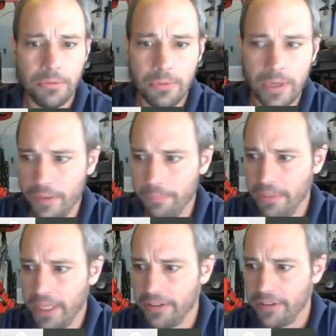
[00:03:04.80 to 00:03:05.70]
One of the
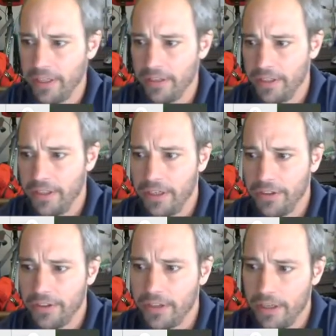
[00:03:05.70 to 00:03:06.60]
biggest things that you're going
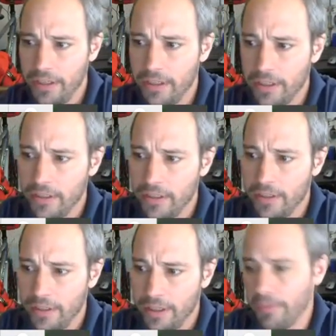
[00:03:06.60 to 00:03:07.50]
to study,
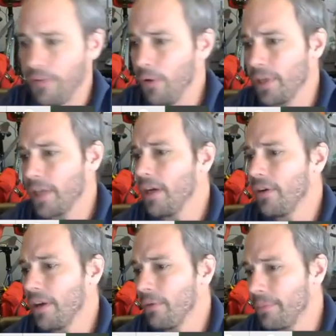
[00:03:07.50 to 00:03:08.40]
before we get
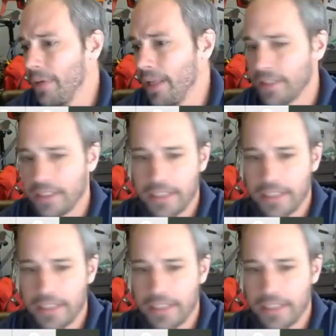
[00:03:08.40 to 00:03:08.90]
going, I want to apologize.